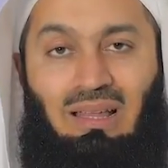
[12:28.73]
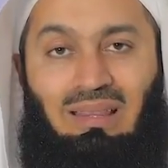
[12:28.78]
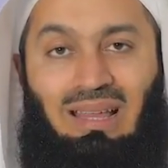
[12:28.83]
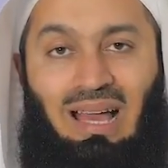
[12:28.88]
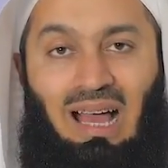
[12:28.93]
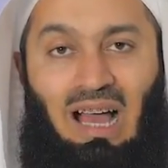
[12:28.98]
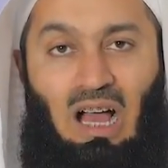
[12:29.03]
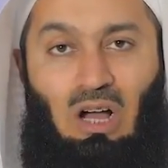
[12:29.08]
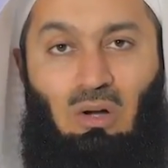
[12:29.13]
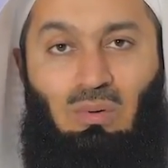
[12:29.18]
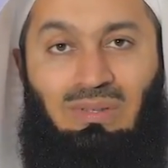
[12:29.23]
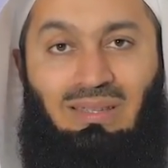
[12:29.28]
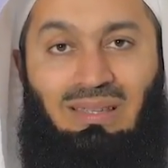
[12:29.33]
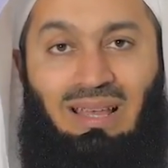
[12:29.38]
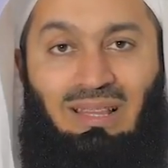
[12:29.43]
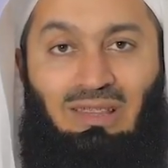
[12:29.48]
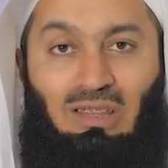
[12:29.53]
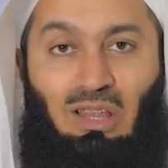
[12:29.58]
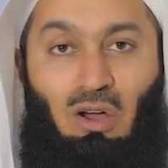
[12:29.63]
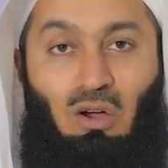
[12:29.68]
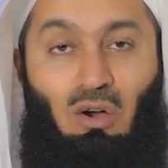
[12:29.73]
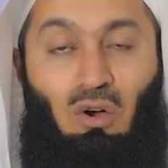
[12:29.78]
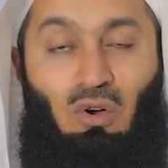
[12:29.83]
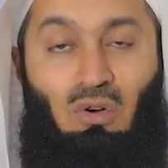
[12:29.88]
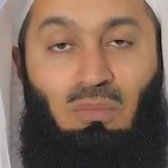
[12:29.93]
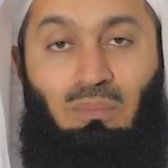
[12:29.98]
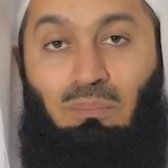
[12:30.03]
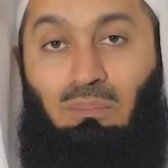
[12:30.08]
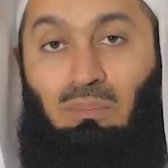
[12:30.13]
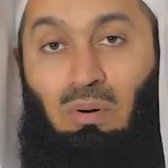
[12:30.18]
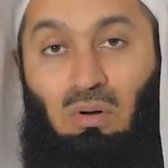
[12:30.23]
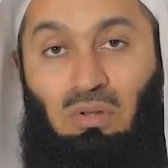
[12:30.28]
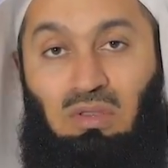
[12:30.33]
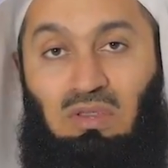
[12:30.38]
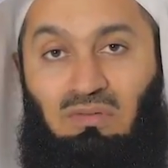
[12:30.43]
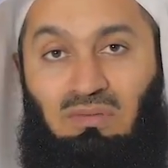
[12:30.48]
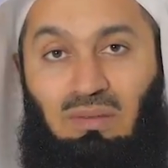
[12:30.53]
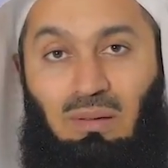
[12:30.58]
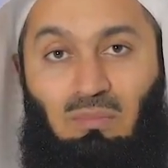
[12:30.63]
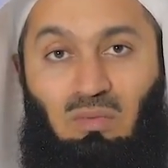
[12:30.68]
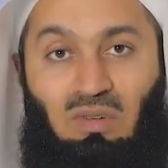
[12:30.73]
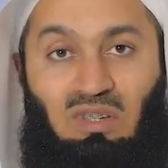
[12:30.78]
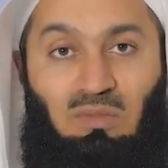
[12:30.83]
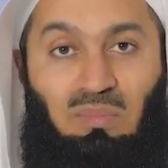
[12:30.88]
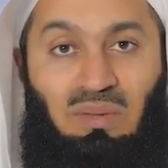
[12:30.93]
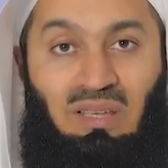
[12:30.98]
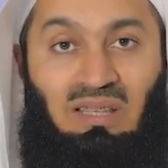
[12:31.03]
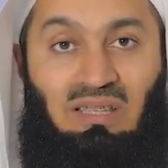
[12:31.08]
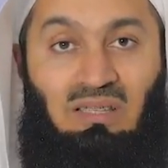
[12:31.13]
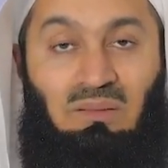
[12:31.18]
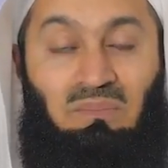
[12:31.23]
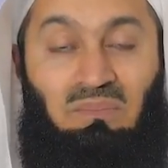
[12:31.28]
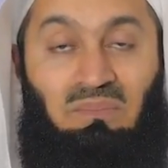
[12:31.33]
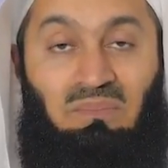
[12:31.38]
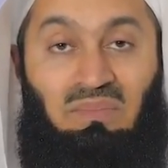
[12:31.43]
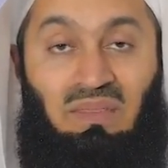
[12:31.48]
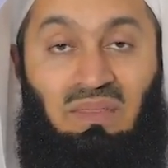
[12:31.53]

the house and the home, both of them, which means